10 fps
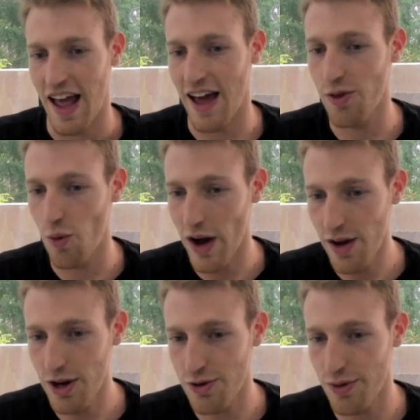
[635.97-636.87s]
And the way
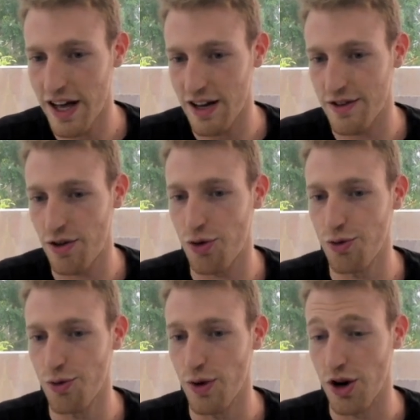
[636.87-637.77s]
we do that is
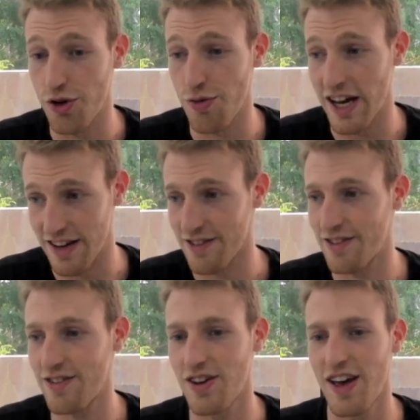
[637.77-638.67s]
through
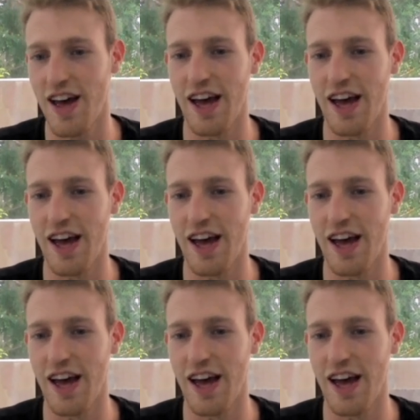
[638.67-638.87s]
gradients.